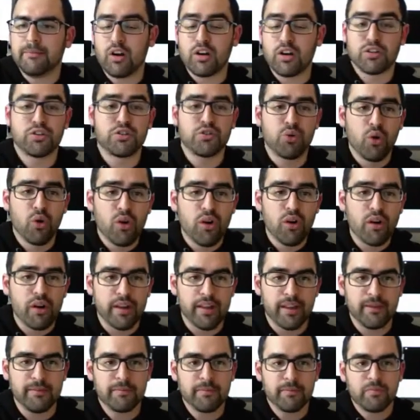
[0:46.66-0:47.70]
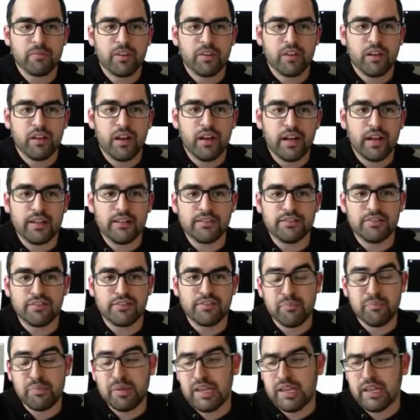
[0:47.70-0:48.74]
story of
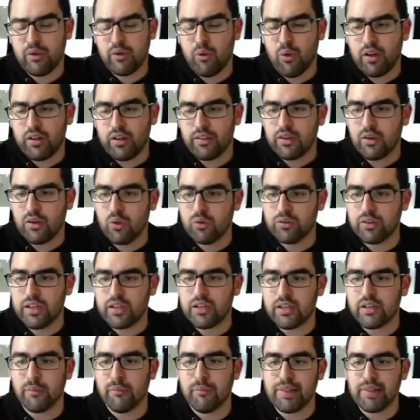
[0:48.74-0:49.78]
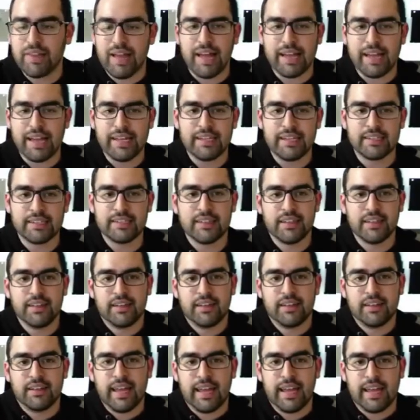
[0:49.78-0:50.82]
being one of the only compliant
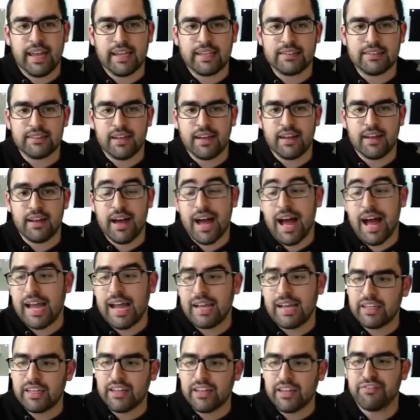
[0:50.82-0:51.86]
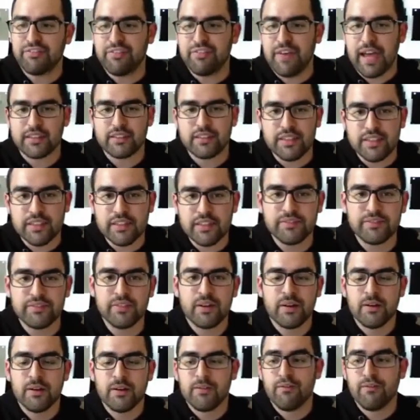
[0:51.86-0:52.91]
and highly effective
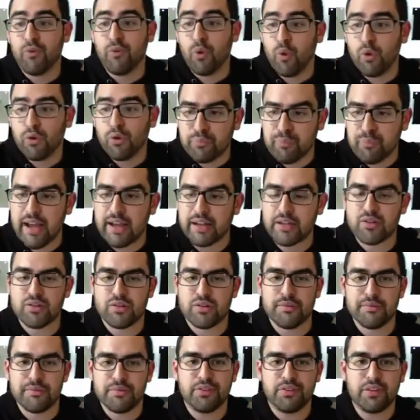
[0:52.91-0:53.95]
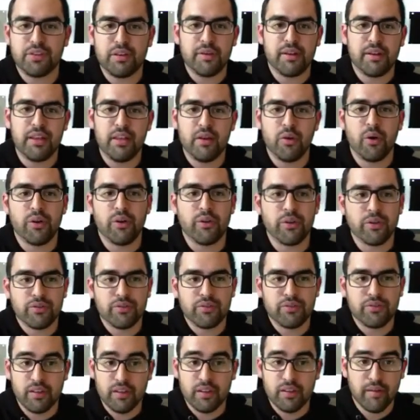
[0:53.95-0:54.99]
full spectrum CBD
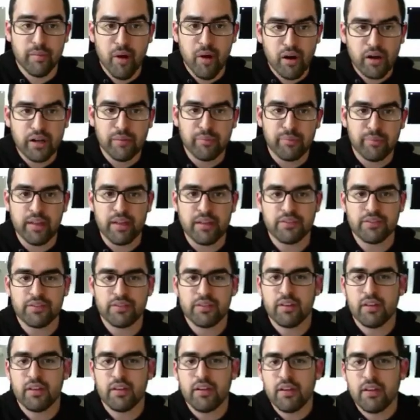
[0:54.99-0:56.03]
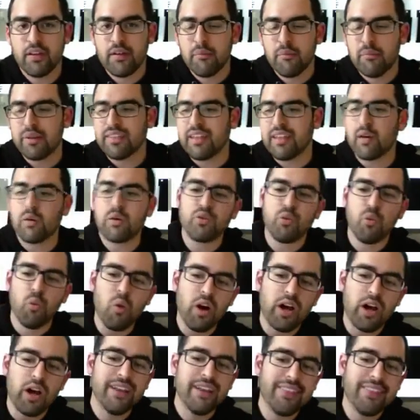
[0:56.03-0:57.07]
oils in the marketplace. But there was
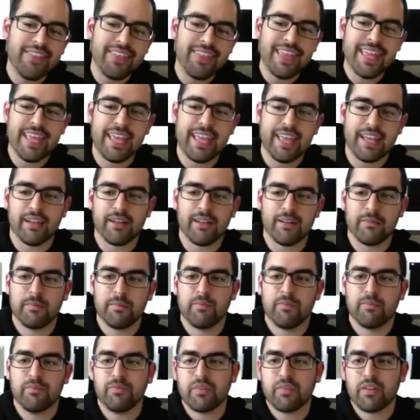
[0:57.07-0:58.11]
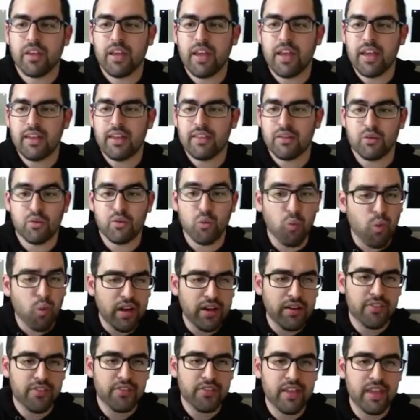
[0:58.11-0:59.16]
one thing, okay? There was
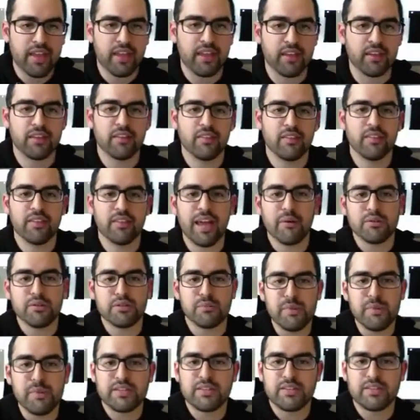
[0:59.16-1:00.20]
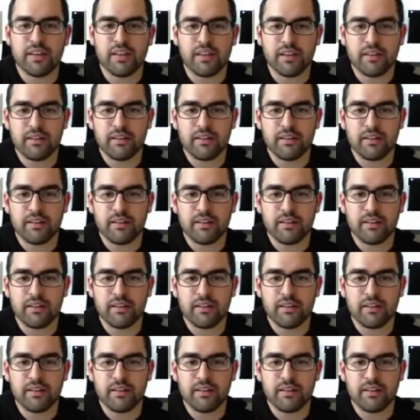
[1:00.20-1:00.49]
one thing that was missing,